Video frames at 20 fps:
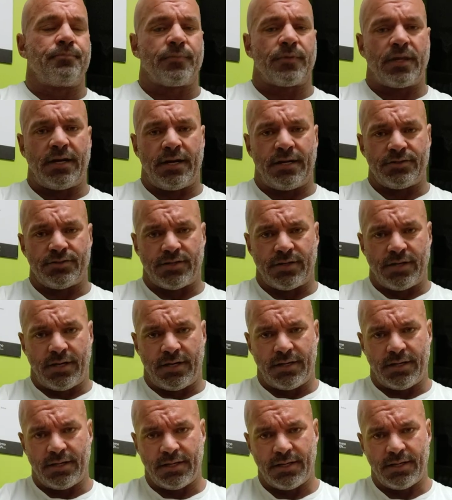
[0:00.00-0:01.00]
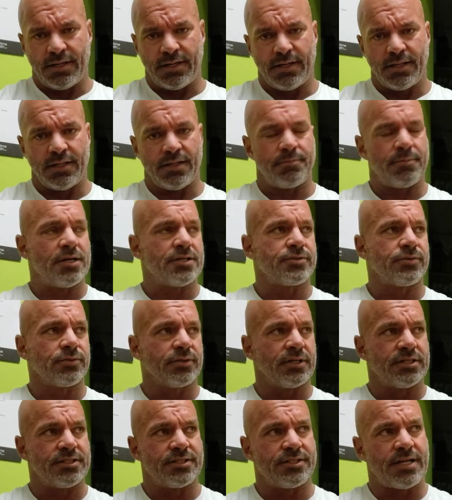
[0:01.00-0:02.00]
And as the muscle
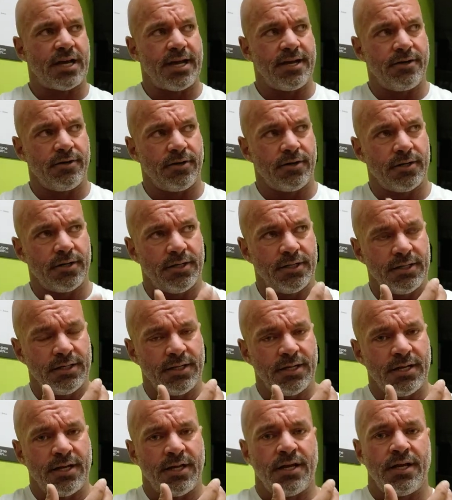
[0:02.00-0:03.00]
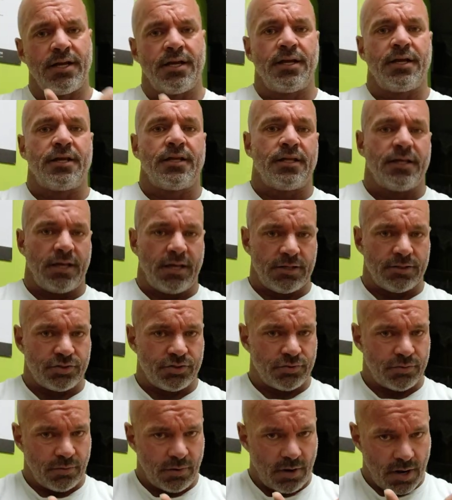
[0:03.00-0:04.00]
gets tighter and
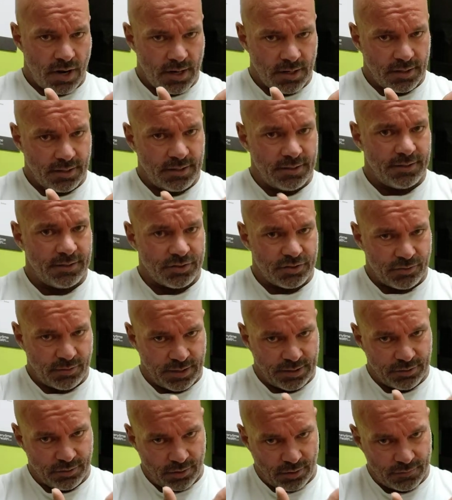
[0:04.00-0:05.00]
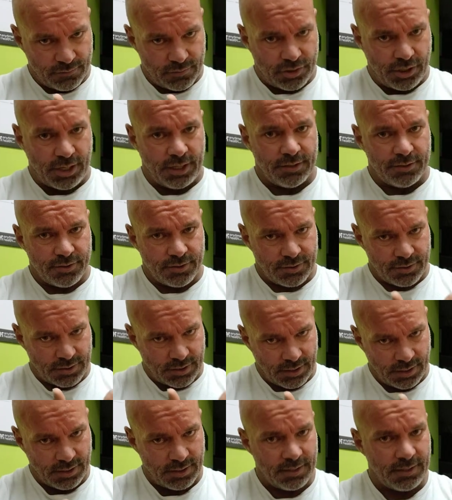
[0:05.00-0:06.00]
strong and the strength curve changes,
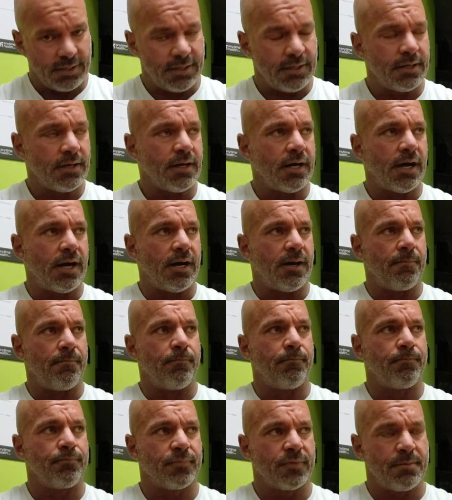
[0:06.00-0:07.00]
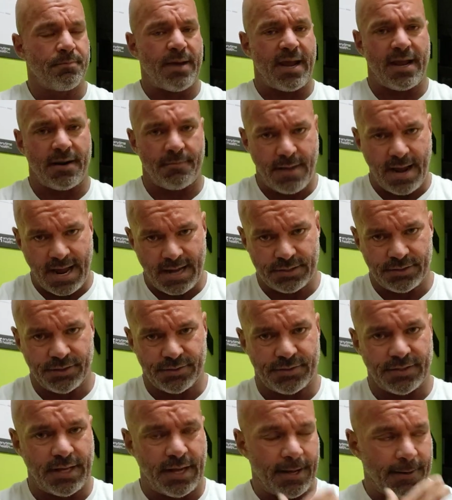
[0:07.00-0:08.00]
the band
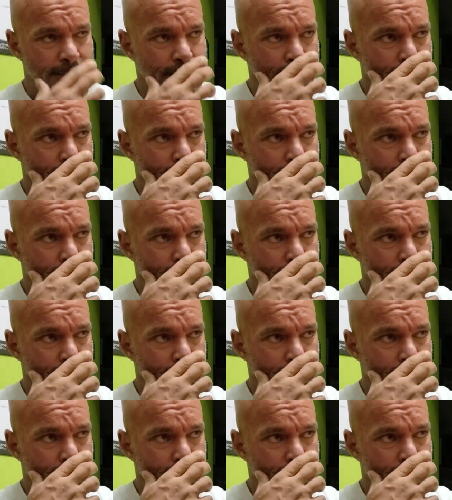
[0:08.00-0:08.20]
matches that.